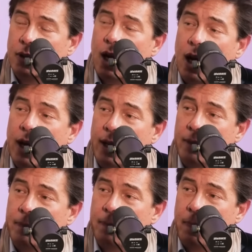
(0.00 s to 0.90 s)
I
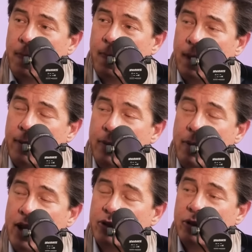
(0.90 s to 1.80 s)
am the
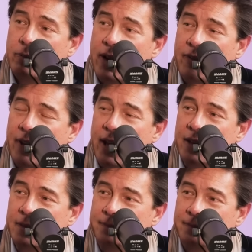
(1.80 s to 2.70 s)
master of my
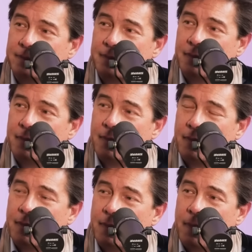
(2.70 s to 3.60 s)
fate.
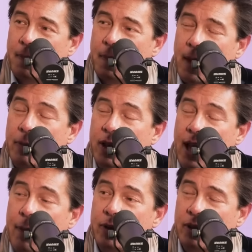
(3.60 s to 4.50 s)
I'm the
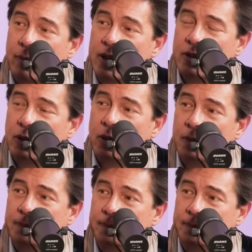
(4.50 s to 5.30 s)
captain of my soul.